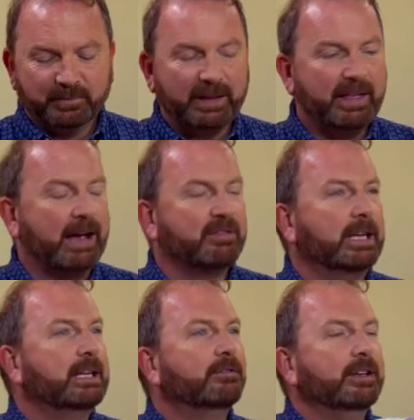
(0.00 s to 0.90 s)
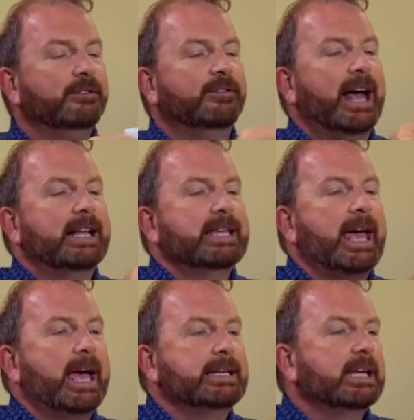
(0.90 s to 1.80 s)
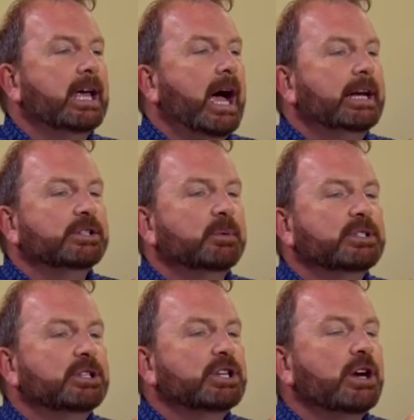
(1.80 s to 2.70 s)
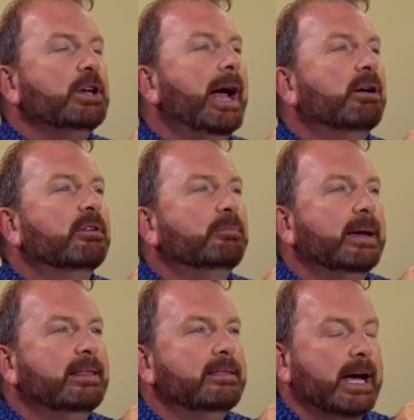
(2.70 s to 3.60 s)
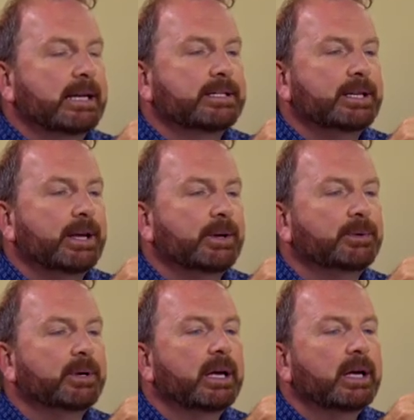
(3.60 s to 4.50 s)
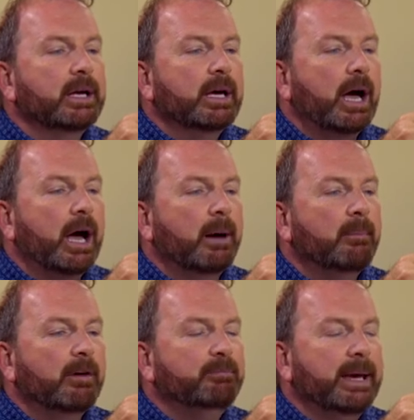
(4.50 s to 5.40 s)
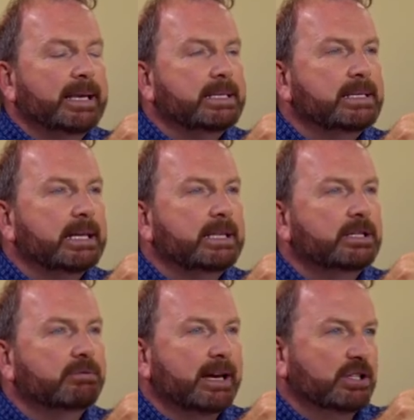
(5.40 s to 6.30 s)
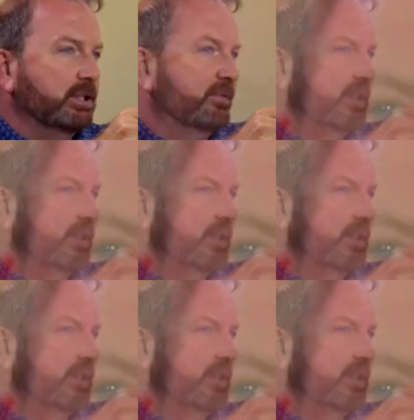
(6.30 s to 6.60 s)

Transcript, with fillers: they have that lovely flat head and I just want to show you how I've pinned that too. Um, I've pinned in the direction of